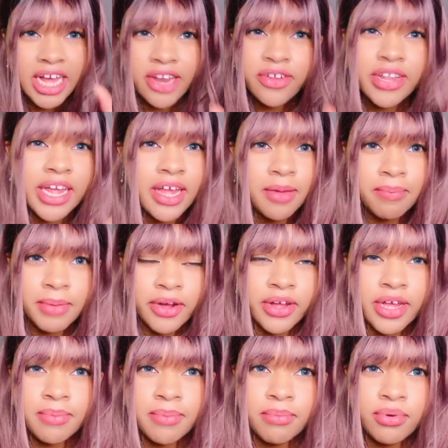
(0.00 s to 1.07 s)
I don't like
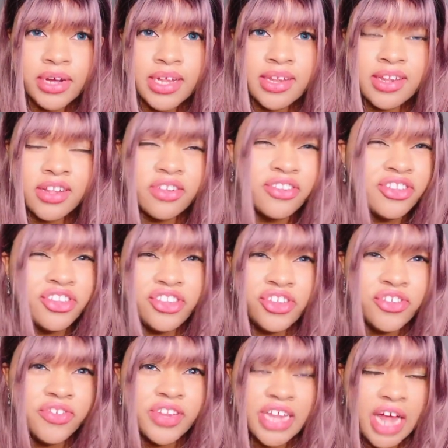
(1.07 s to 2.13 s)
American boys. They're
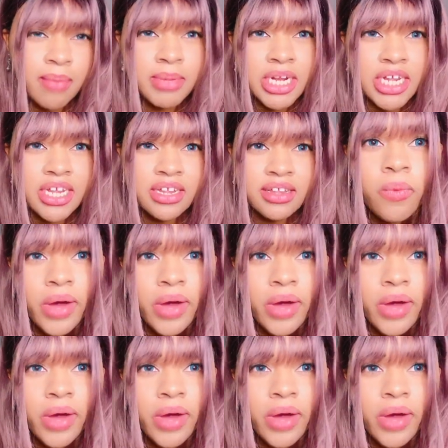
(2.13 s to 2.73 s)
too dominant.